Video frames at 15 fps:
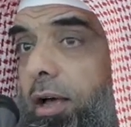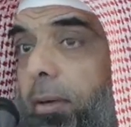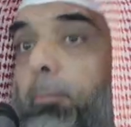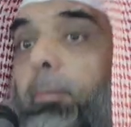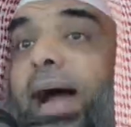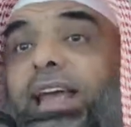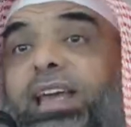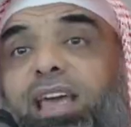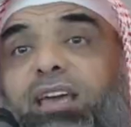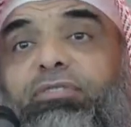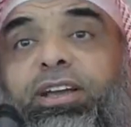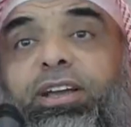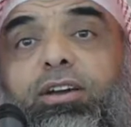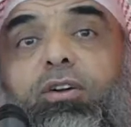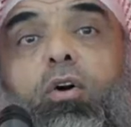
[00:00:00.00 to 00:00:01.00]
by
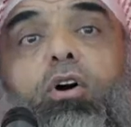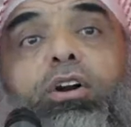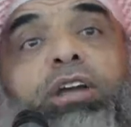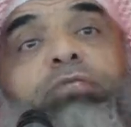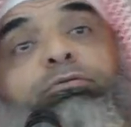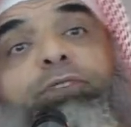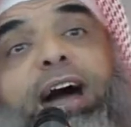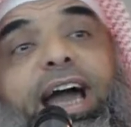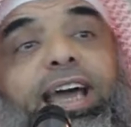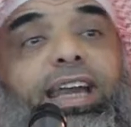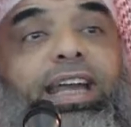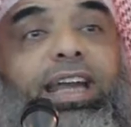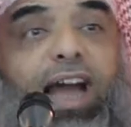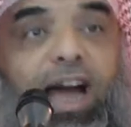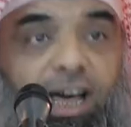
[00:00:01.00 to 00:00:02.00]
giving or
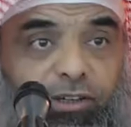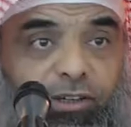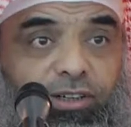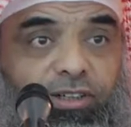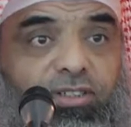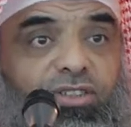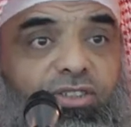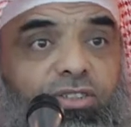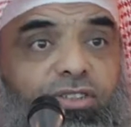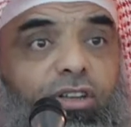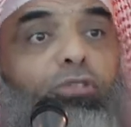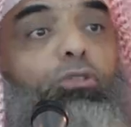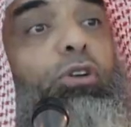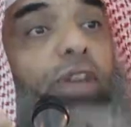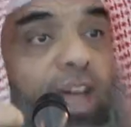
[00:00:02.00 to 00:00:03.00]
inviting others
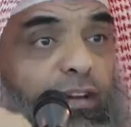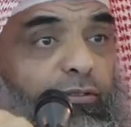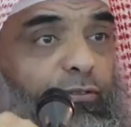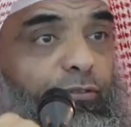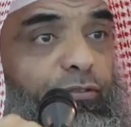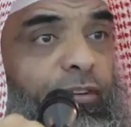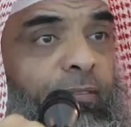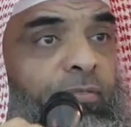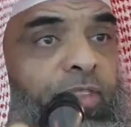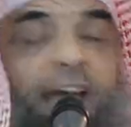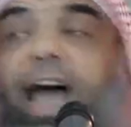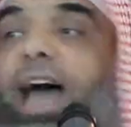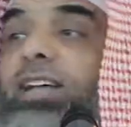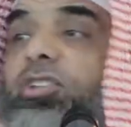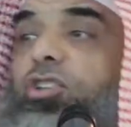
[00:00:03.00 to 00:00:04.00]
to give
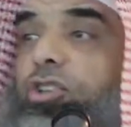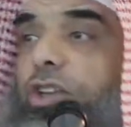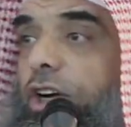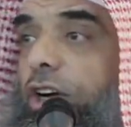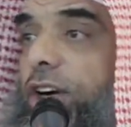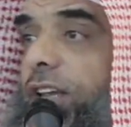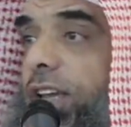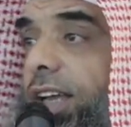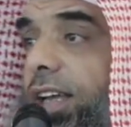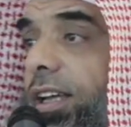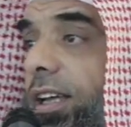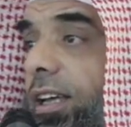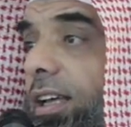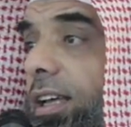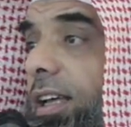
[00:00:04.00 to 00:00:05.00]
as
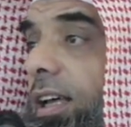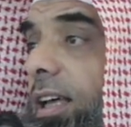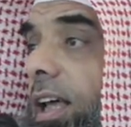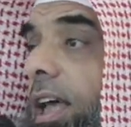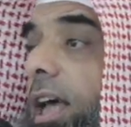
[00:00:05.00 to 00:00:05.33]
charity,